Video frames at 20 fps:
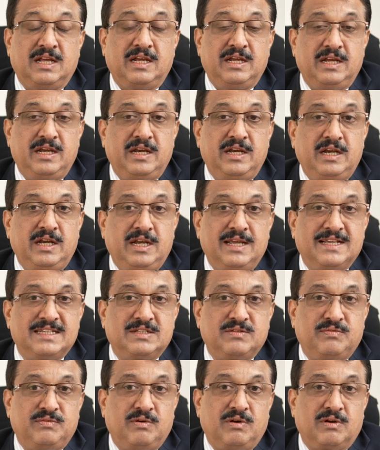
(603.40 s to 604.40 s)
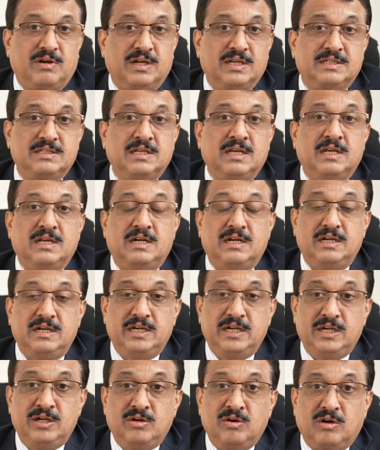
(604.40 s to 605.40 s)
India's Forex
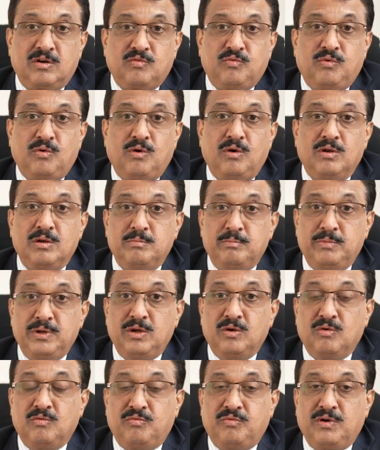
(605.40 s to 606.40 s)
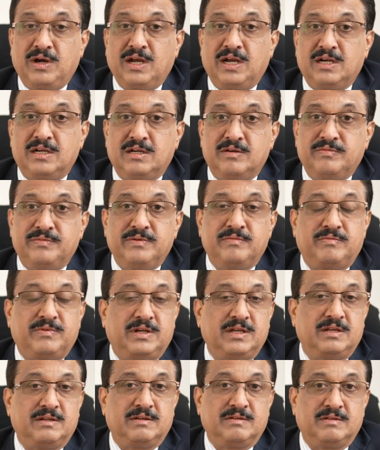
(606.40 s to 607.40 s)
did not fall below
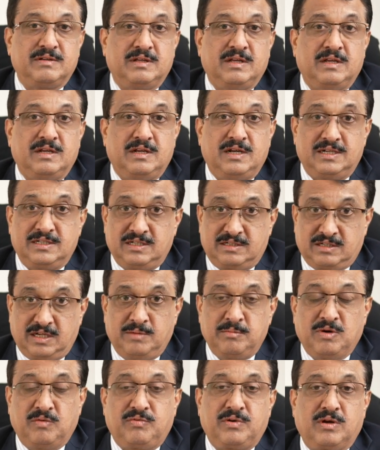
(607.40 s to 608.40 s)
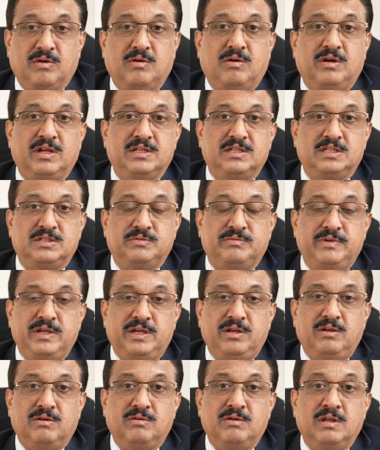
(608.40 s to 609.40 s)
550. At the time of recording this
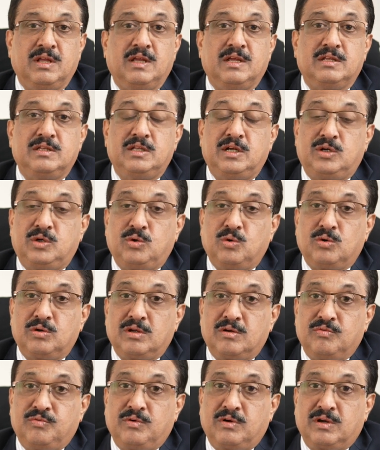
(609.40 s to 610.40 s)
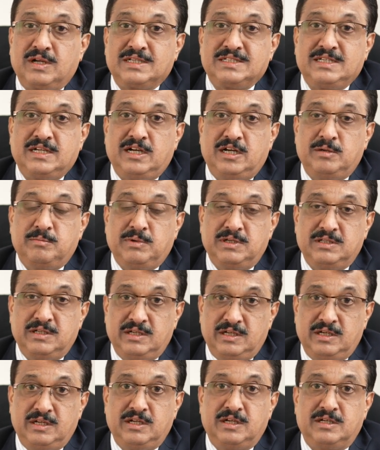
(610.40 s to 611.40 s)
video, the total Forex held by
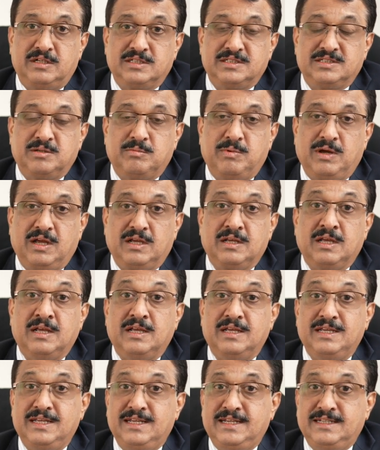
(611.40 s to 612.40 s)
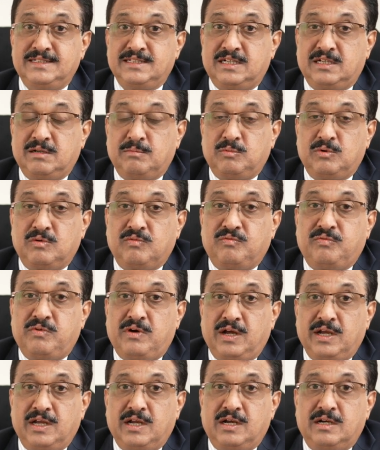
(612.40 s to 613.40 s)
the Indian Reserve Bank is at about
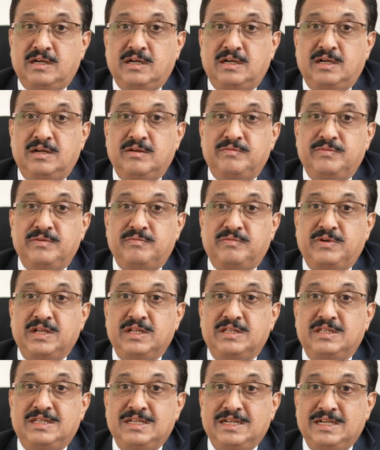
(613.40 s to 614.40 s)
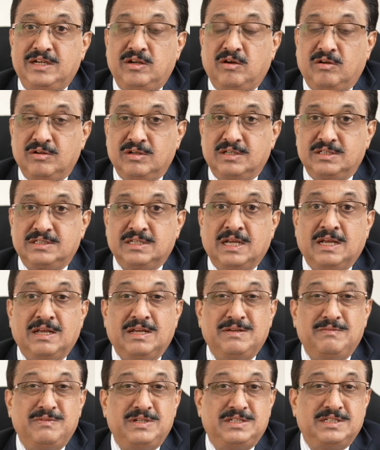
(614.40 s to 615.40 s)

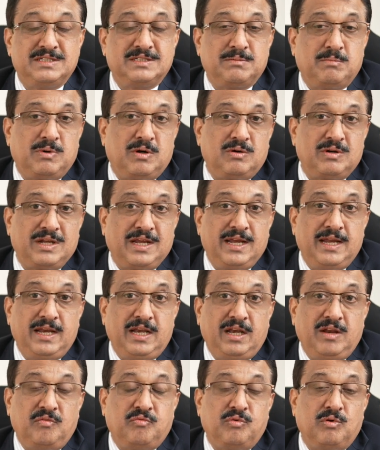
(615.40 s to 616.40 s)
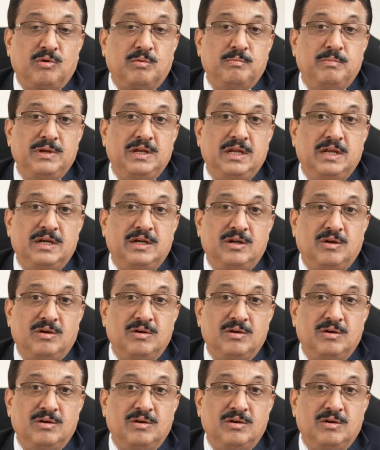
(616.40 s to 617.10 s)
$553, which is about $84 billion